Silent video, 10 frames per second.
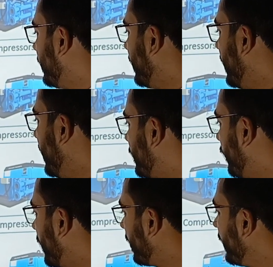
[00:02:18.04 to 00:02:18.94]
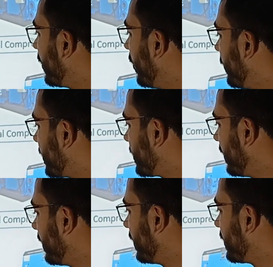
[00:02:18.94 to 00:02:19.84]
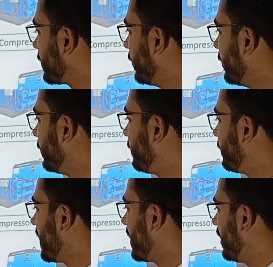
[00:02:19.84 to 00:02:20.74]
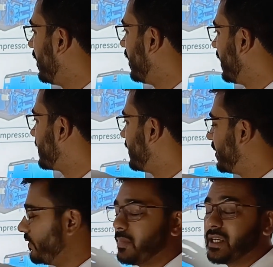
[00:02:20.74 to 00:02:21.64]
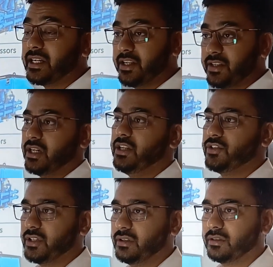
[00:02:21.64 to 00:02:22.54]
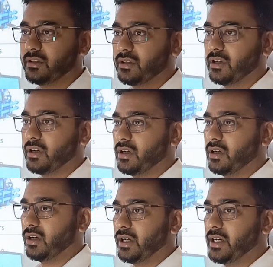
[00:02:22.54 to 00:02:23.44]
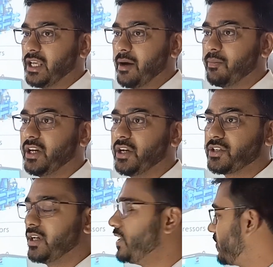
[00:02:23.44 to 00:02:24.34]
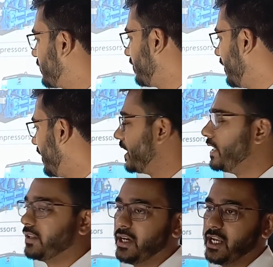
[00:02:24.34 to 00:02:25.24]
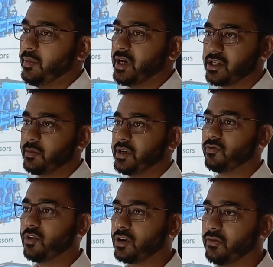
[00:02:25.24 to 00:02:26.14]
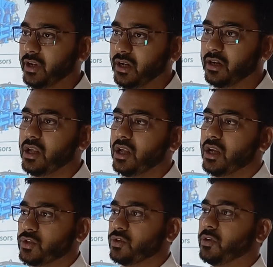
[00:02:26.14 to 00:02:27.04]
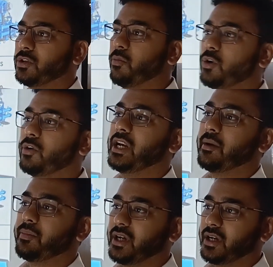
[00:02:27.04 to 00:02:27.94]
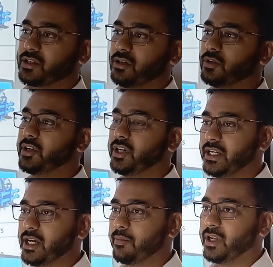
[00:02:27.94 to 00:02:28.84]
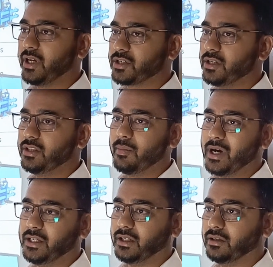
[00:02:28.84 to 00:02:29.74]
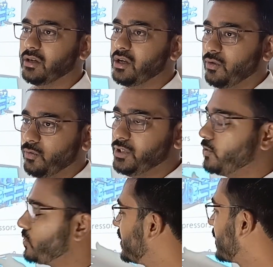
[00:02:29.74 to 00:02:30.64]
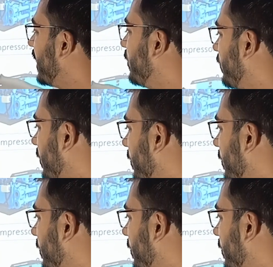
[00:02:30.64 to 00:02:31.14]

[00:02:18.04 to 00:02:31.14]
Then it's water well compressor. So it's driven by the diesel engine, and the application is written in the name itself. It's water well. So for the borewell application or the drilling application in the mining, we use these kind of